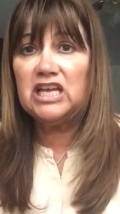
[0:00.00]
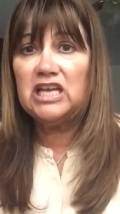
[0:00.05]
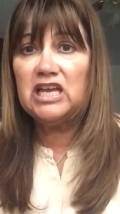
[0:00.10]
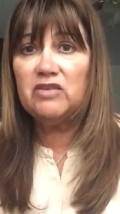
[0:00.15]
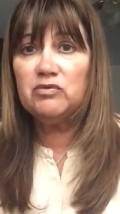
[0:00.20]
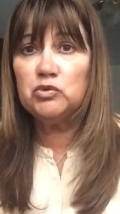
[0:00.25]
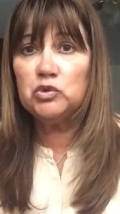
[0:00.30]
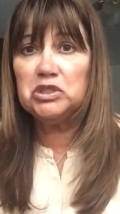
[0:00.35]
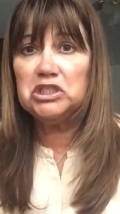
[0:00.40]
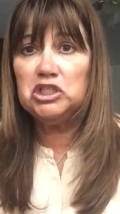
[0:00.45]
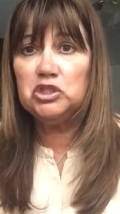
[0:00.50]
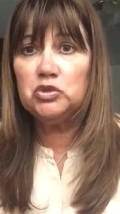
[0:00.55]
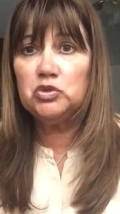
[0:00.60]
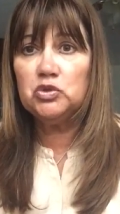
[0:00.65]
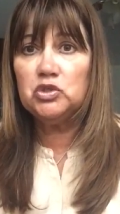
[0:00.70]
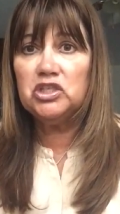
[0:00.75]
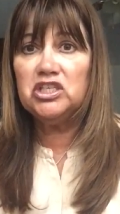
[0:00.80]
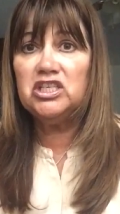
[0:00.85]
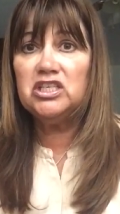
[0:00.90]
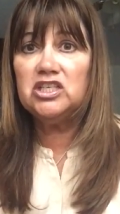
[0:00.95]
I have
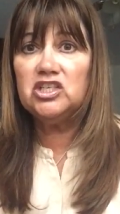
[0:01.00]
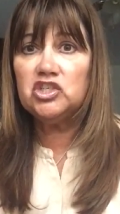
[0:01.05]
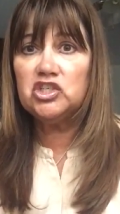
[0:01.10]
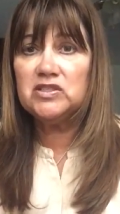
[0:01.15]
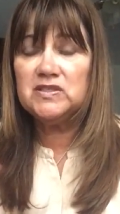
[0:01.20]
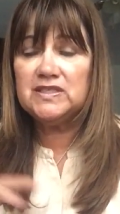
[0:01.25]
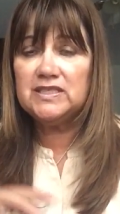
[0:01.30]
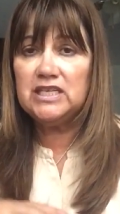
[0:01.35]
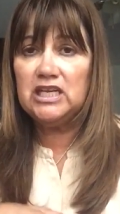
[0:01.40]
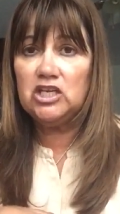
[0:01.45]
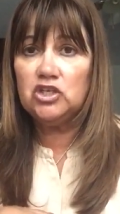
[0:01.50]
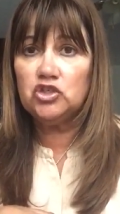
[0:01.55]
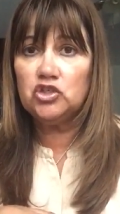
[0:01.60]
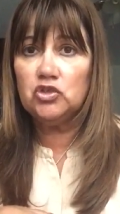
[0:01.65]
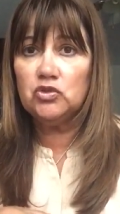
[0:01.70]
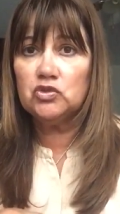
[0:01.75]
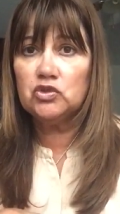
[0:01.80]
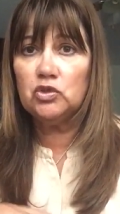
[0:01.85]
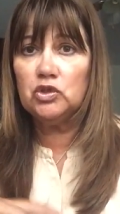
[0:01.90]
22 in each station.